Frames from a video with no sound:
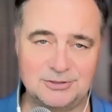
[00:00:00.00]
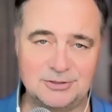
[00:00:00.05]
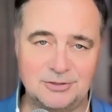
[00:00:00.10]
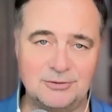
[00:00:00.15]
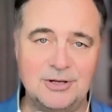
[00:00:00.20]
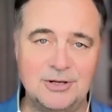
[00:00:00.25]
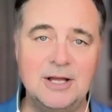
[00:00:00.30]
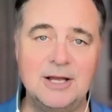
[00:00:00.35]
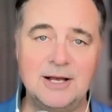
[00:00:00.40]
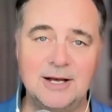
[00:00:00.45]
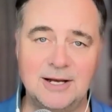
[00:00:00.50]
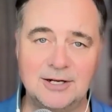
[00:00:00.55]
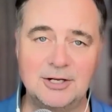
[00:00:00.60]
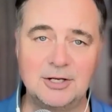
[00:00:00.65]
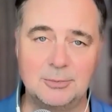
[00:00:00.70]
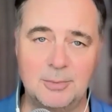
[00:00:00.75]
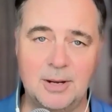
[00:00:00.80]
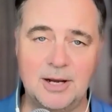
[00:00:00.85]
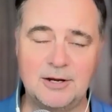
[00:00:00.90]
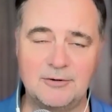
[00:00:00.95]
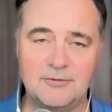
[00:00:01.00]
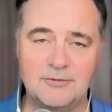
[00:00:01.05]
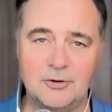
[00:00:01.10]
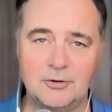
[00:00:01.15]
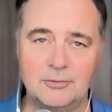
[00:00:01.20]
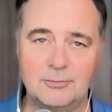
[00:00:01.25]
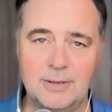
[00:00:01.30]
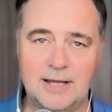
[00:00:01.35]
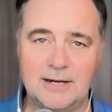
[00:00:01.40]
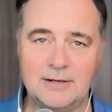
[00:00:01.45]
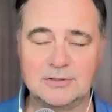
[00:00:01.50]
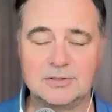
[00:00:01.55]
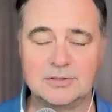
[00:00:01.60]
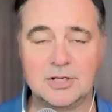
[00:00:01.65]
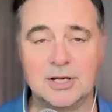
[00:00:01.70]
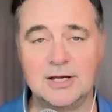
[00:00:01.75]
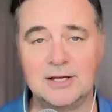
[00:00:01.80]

So a good microphone matters.